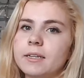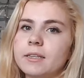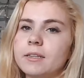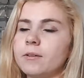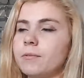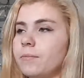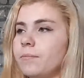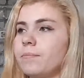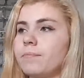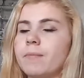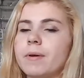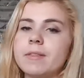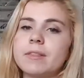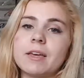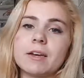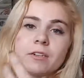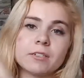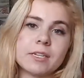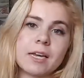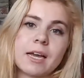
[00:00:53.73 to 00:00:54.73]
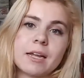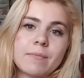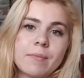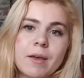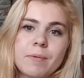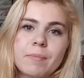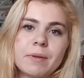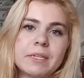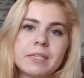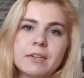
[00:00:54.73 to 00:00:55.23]
their, their side
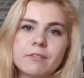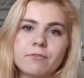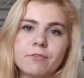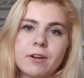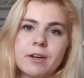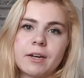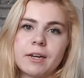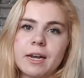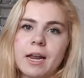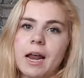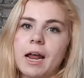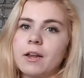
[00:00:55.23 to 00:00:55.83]
might be different.